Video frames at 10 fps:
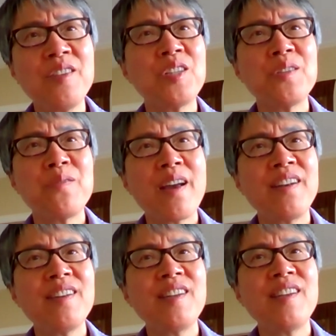
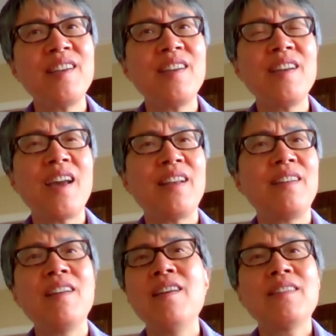serenity,
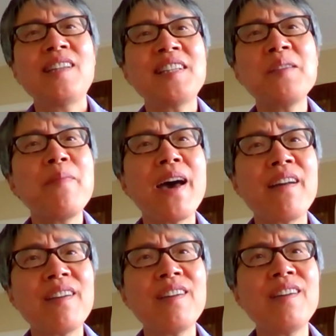and doesn't
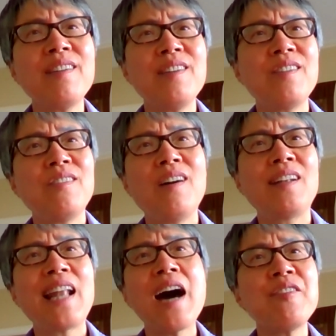matter,
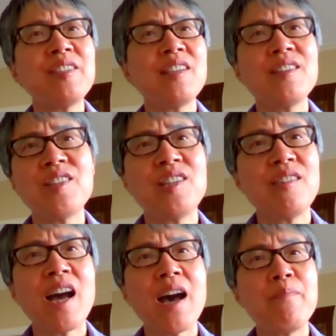allow things to
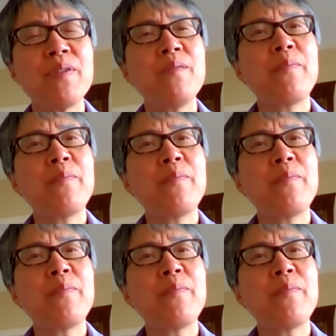happen,